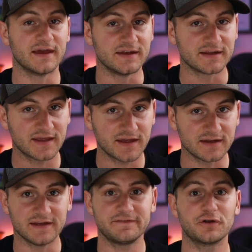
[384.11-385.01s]
And
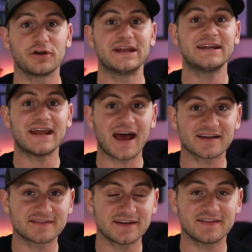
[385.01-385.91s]
again, if you're in an
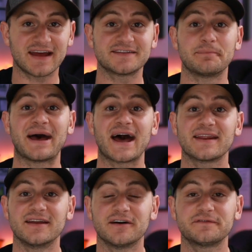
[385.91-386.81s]
accident that's bad
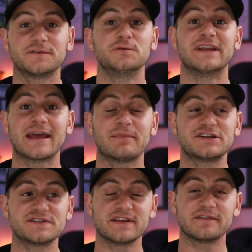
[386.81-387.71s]
enough to
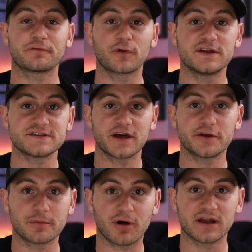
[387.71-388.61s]
damage the front
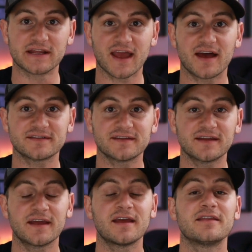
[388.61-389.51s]
underbody
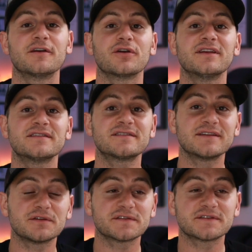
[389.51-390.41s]
casting, there is
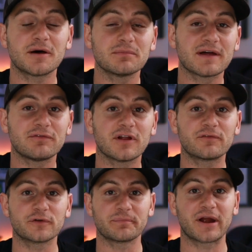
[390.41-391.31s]
still some level
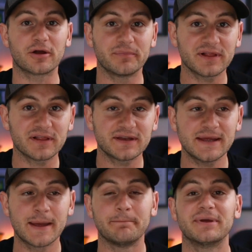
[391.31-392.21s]
of
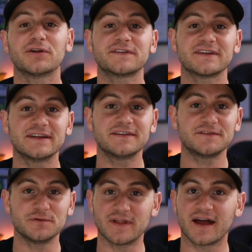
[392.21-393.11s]
repairability built
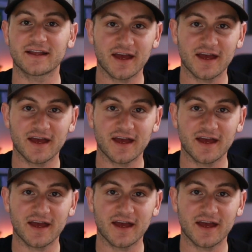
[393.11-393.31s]
into that